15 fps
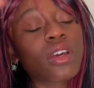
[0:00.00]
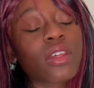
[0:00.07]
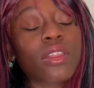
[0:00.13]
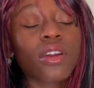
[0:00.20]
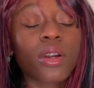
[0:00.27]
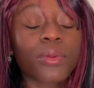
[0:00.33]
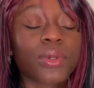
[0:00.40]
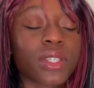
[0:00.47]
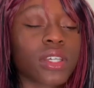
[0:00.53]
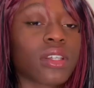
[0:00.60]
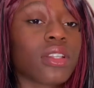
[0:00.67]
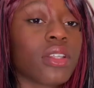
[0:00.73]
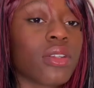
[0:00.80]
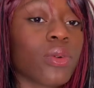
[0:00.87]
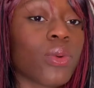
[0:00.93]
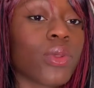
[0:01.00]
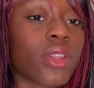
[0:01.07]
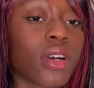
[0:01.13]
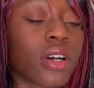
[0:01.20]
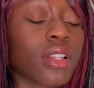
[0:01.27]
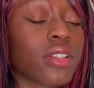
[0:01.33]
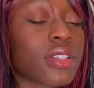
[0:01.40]
I think I would get it in all the
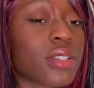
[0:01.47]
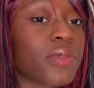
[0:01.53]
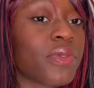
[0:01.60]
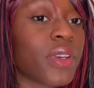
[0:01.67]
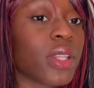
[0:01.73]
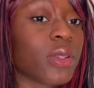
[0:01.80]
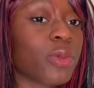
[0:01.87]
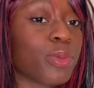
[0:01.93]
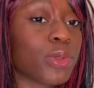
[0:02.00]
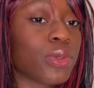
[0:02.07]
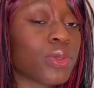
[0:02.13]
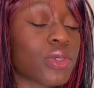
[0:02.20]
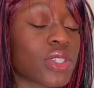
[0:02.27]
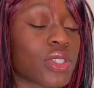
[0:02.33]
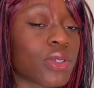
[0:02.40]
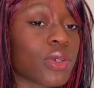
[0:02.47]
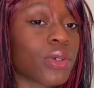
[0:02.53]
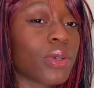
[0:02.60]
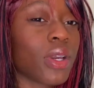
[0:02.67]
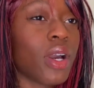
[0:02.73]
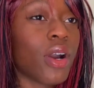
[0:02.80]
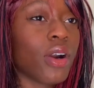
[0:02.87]
colors available.
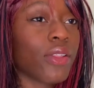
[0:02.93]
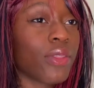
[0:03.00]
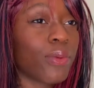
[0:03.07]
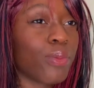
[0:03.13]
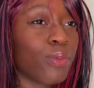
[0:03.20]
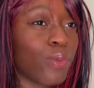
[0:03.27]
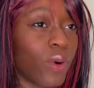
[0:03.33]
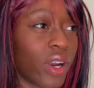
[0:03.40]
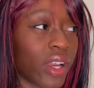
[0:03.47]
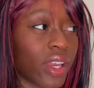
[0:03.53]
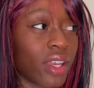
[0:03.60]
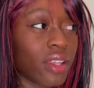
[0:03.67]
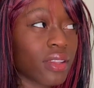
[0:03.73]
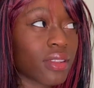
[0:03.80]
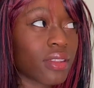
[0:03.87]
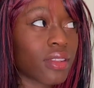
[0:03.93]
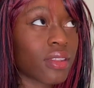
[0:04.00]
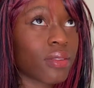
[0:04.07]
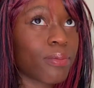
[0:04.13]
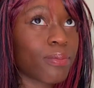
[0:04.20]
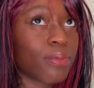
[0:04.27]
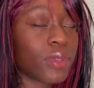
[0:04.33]
So the white,
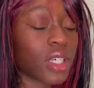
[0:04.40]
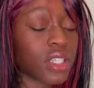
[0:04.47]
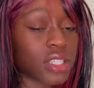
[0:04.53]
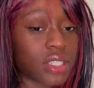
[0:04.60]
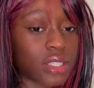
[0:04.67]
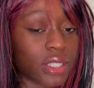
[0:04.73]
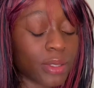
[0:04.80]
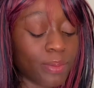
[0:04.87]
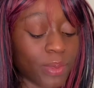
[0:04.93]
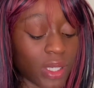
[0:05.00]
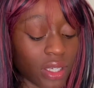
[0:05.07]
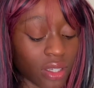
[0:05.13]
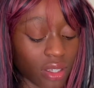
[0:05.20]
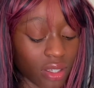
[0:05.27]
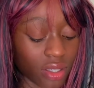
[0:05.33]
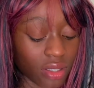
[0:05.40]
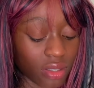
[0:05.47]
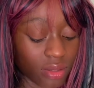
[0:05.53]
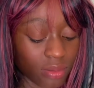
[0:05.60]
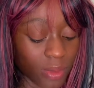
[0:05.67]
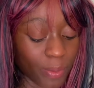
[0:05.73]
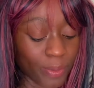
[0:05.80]
dusty pink,
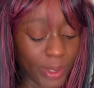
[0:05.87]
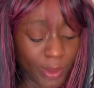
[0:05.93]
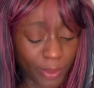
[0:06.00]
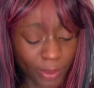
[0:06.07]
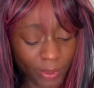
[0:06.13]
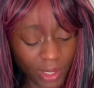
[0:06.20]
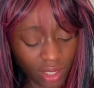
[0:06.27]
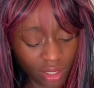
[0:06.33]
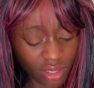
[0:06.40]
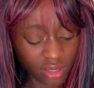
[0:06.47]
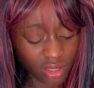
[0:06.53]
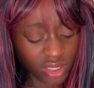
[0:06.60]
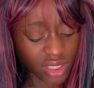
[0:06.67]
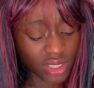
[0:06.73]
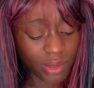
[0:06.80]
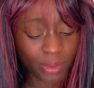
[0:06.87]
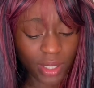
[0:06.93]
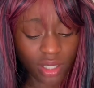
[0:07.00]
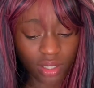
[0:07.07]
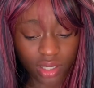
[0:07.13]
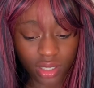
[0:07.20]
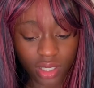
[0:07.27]
or baby pink, dusty
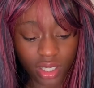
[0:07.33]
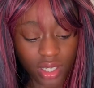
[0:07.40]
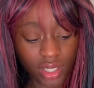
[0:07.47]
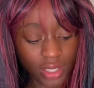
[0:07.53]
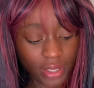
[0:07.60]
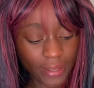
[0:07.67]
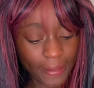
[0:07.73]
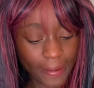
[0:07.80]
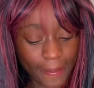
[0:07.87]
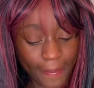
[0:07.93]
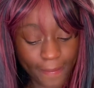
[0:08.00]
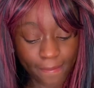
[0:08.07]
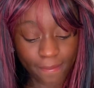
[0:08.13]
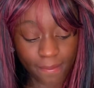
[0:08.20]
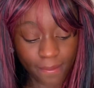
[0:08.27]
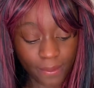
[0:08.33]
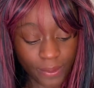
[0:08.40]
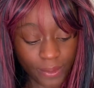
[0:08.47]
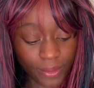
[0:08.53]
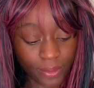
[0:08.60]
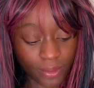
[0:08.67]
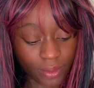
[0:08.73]
pink.
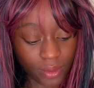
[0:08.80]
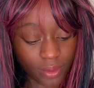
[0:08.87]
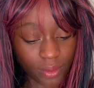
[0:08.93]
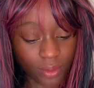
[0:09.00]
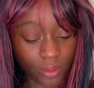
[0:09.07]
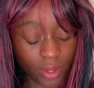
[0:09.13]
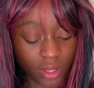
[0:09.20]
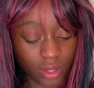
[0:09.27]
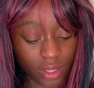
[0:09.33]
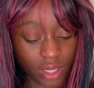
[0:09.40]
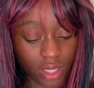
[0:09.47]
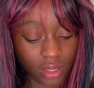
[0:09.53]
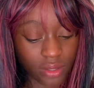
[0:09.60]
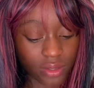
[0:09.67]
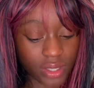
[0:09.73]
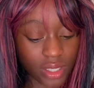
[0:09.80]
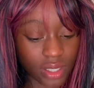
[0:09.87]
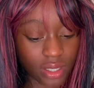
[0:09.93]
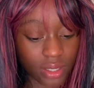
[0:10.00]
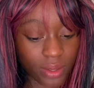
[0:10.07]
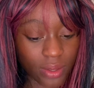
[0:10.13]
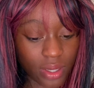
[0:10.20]
What other color is
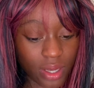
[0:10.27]
it?